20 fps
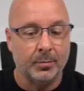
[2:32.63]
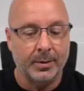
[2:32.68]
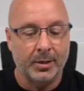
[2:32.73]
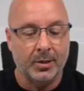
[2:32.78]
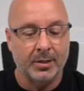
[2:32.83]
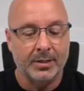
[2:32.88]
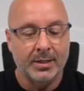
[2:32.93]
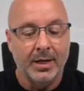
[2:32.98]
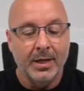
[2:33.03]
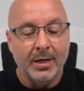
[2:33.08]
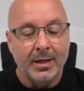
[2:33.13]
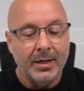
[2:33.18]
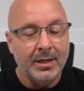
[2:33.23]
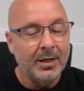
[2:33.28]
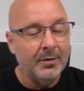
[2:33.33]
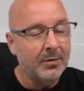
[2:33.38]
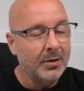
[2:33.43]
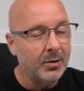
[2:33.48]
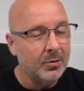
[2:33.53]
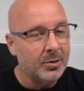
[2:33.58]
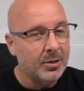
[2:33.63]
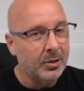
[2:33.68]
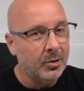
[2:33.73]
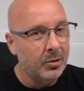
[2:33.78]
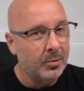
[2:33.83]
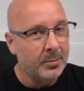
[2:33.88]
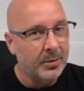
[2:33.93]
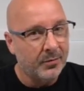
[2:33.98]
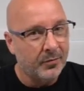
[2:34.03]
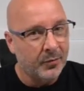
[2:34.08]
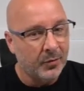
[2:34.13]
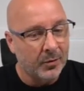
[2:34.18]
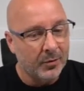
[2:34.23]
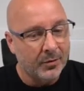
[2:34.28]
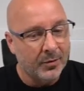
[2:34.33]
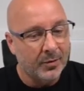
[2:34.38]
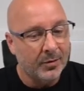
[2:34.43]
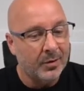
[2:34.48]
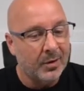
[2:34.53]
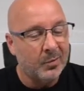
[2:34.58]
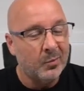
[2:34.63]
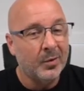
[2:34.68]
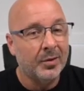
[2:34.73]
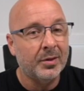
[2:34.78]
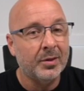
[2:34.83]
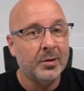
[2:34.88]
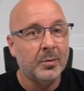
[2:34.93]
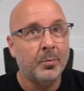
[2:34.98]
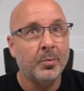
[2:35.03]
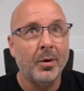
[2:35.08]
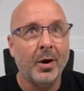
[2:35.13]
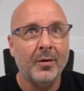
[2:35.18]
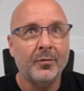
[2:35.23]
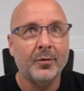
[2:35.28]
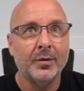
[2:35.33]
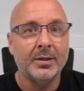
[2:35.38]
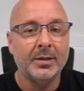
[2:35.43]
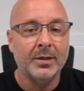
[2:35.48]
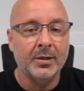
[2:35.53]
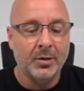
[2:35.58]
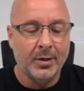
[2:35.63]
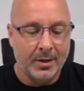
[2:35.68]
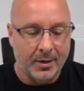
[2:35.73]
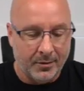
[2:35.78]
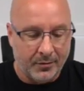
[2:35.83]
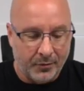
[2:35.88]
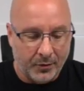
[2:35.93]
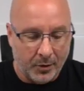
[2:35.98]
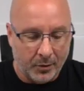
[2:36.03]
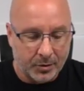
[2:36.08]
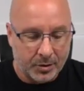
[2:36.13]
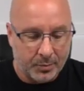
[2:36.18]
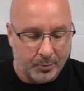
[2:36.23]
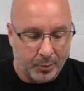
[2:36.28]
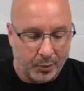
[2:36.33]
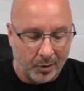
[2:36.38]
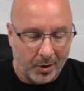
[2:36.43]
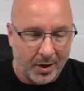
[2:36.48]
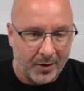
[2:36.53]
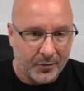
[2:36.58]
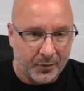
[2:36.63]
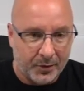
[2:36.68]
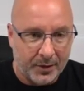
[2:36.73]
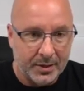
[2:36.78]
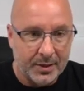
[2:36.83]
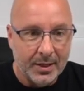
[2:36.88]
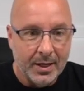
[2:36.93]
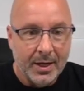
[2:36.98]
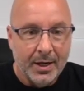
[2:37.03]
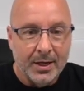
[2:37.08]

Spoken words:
because it even goes a little bit further that within a prophet, you know, a false prophet,